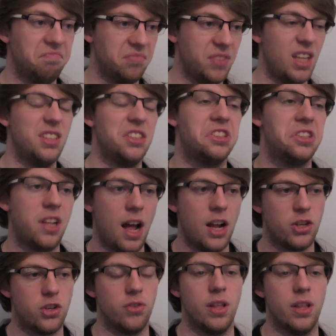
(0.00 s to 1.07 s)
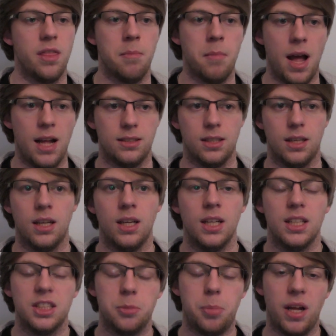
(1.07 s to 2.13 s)
kind of stature in the meta,
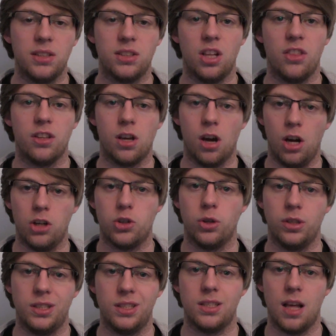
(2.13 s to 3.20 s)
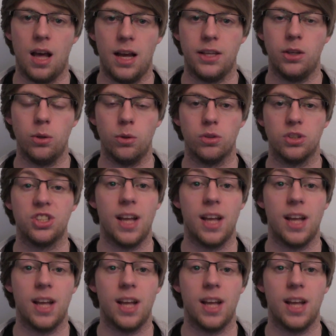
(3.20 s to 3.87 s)
depending on the card choices that I use.